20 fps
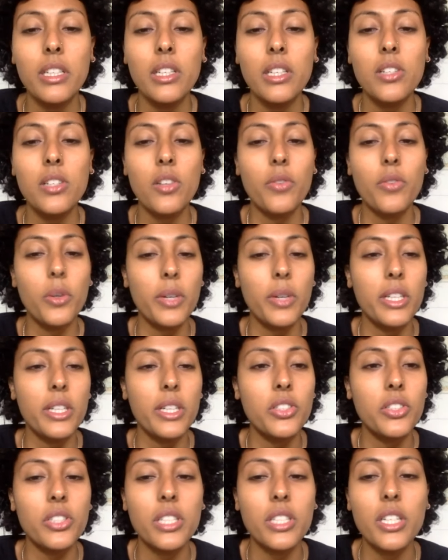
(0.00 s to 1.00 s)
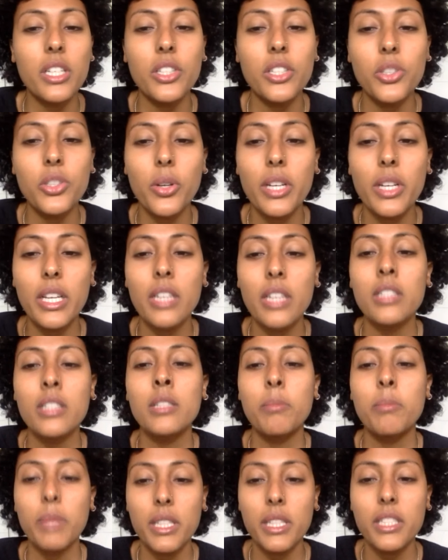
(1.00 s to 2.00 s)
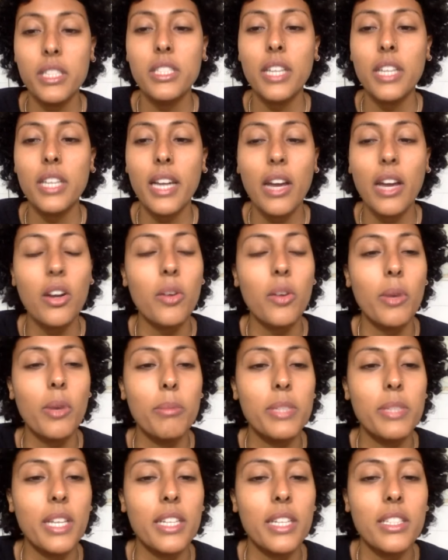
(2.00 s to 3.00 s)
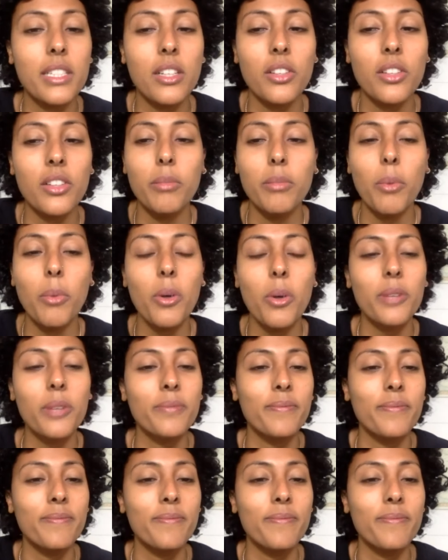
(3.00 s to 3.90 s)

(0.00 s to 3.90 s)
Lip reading: So if you are interested in joining us, please check out our website to learn more.